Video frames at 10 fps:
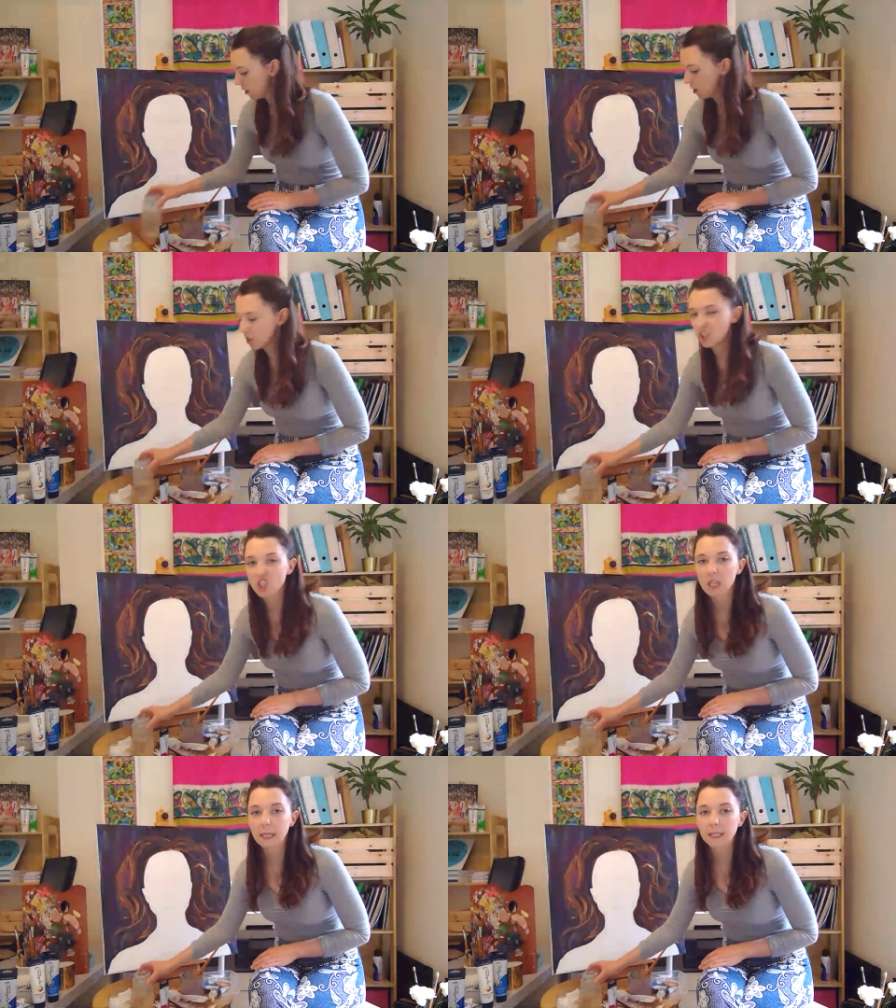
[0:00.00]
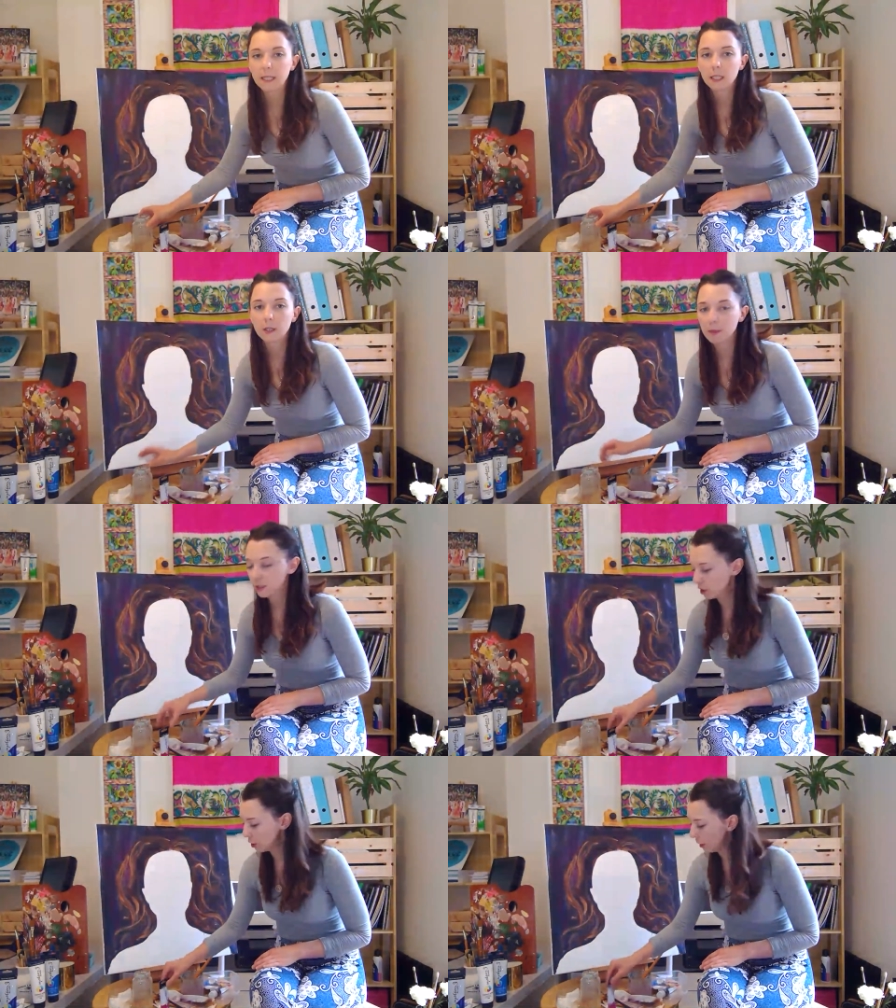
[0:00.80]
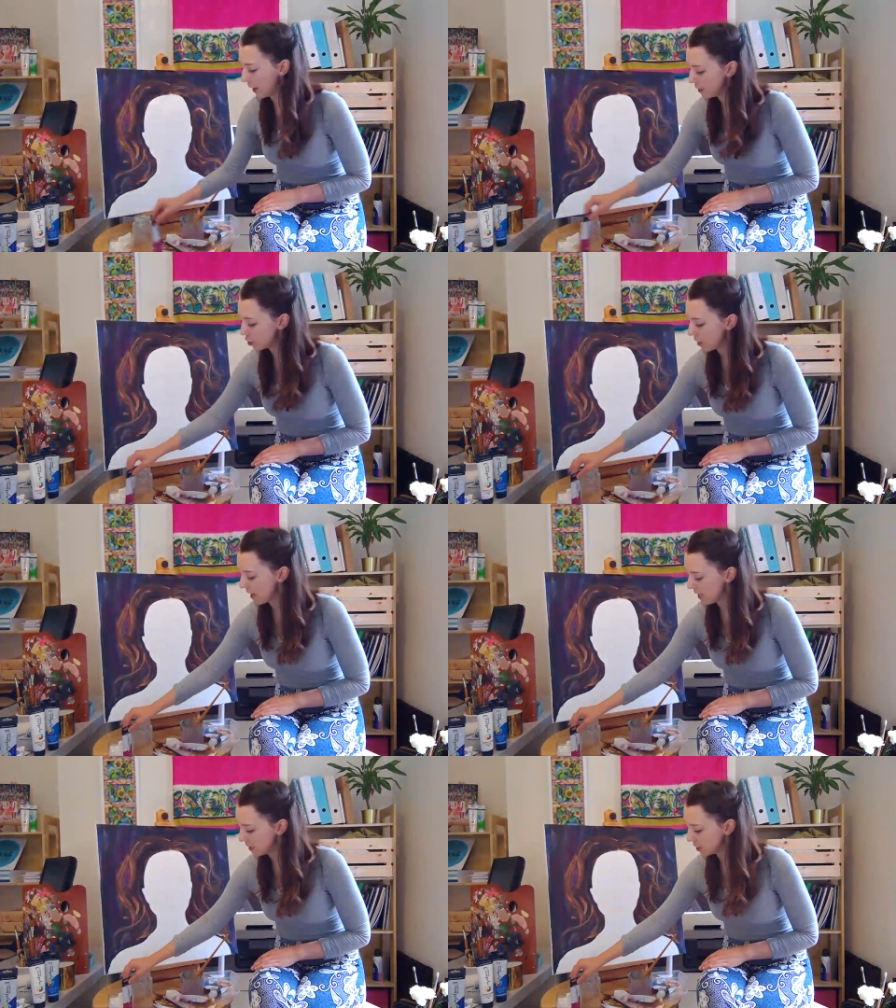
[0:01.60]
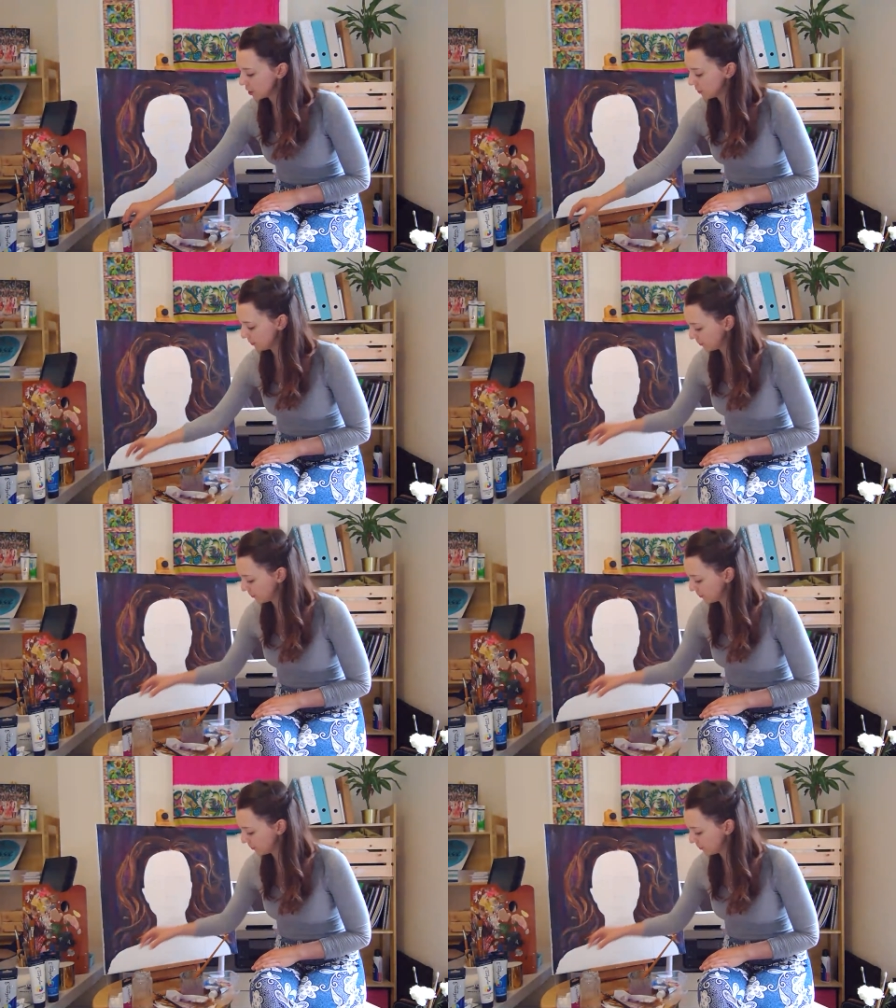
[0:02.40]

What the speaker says: just looks like a bit very strange.